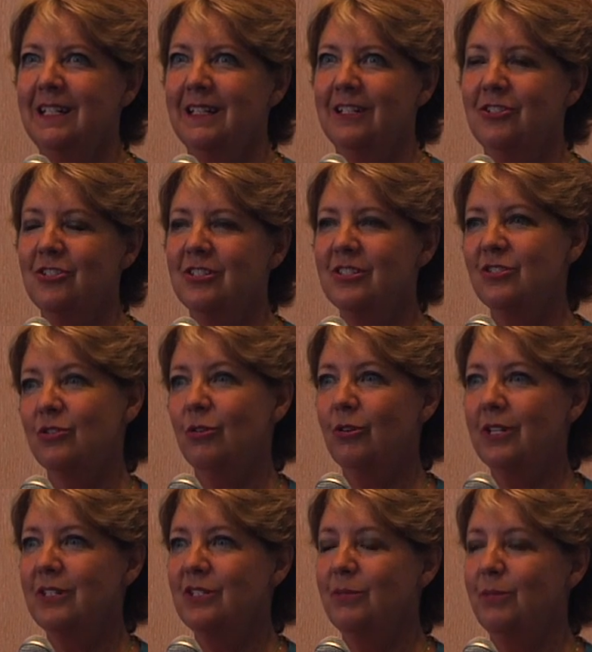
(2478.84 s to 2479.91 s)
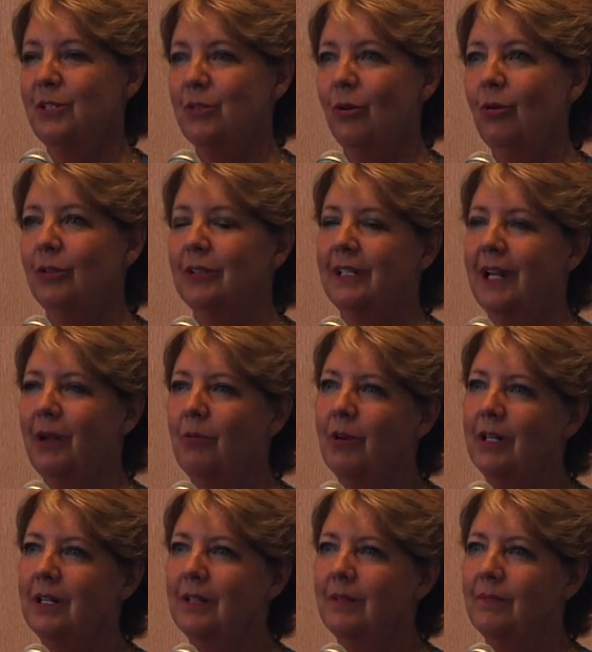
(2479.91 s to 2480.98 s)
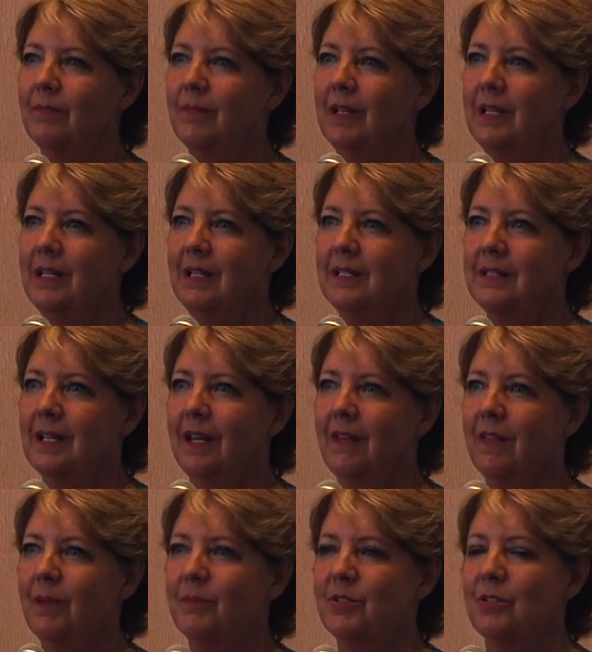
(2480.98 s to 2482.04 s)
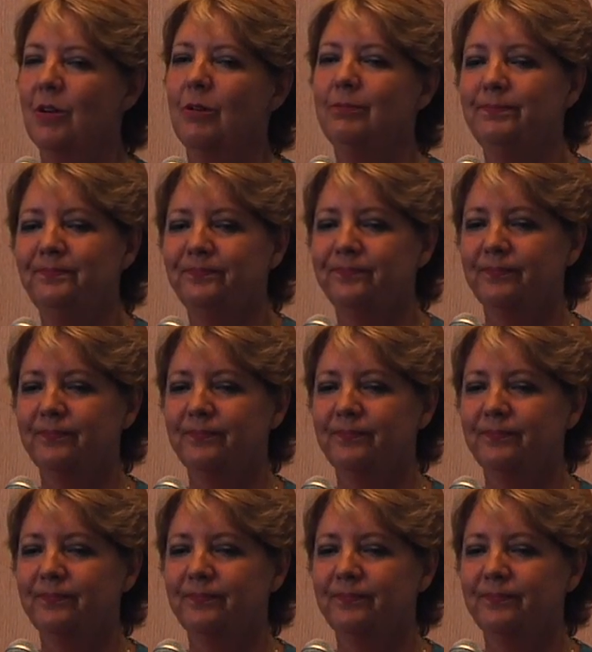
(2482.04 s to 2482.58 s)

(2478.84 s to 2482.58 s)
there's just stories to be told, and I want to tell them. So